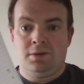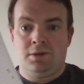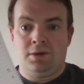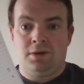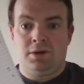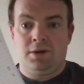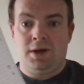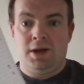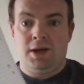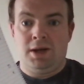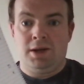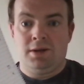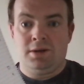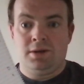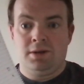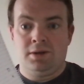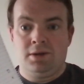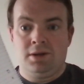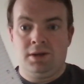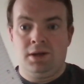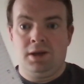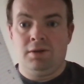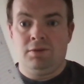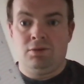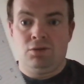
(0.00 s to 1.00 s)
Alright?
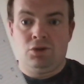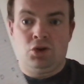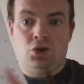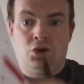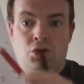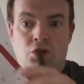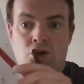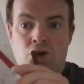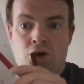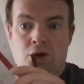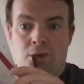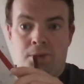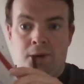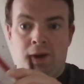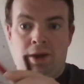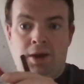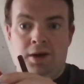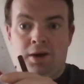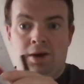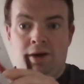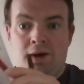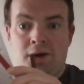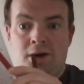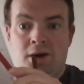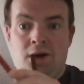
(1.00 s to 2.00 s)
You have 2 up
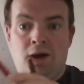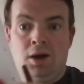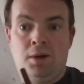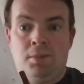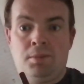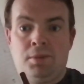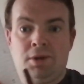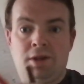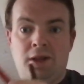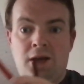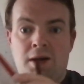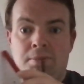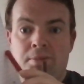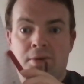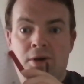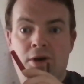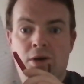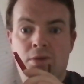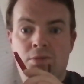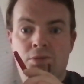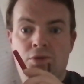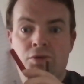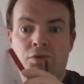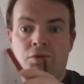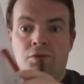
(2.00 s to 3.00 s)
here, but that
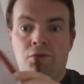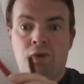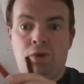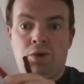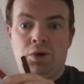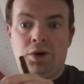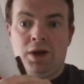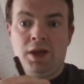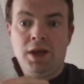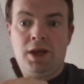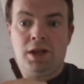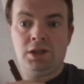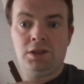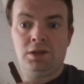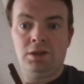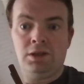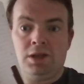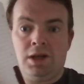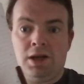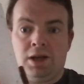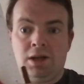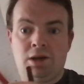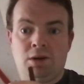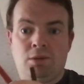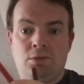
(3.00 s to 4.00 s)
comes 4
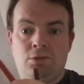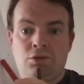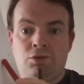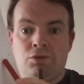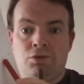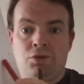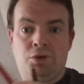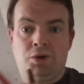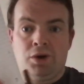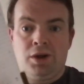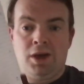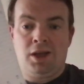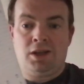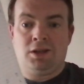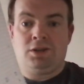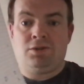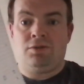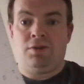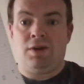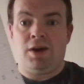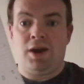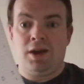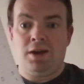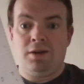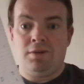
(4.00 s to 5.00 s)
against
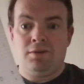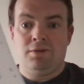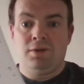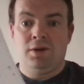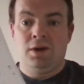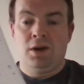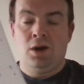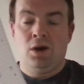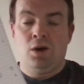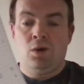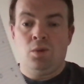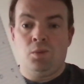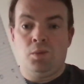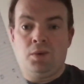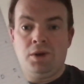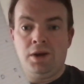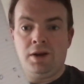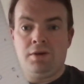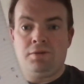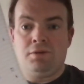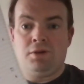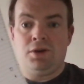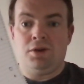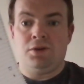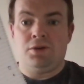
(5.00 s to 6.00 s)
5
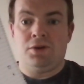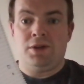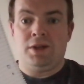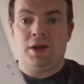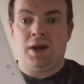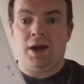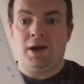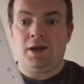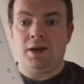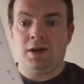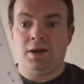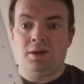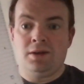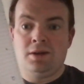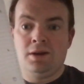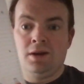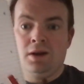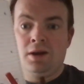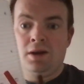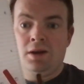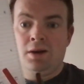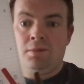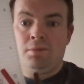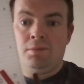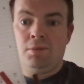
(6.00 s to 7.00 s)
whenever you're attacking.
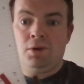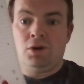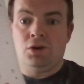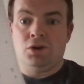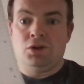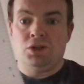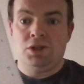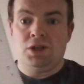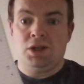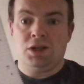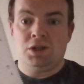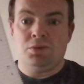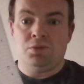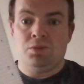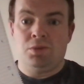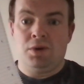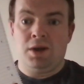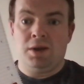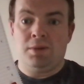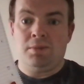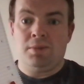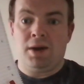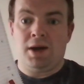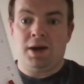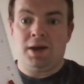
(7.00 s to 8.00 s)
Because this
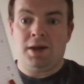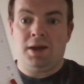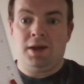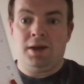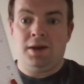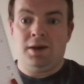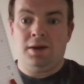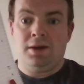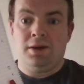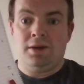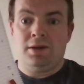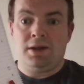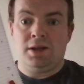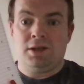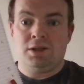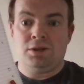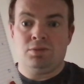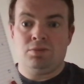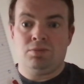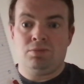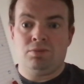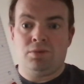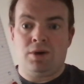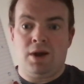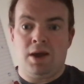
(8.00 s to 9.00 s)
wing back here, this
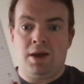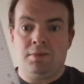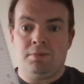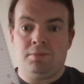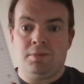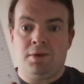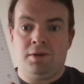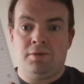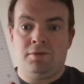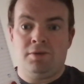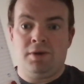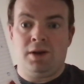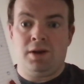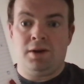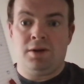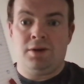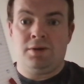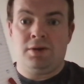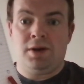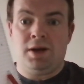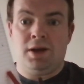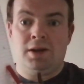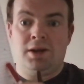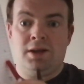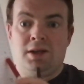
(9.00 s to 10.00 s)
right
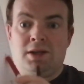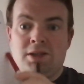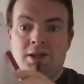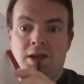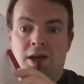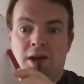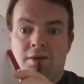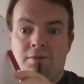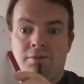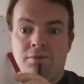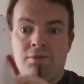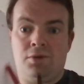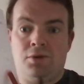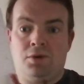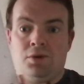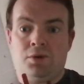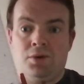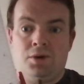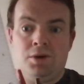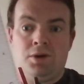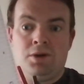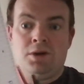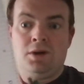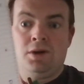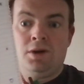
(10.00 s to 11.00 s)
midfielder, right, is getting
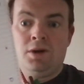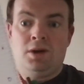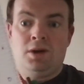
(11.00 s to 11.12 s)
forward.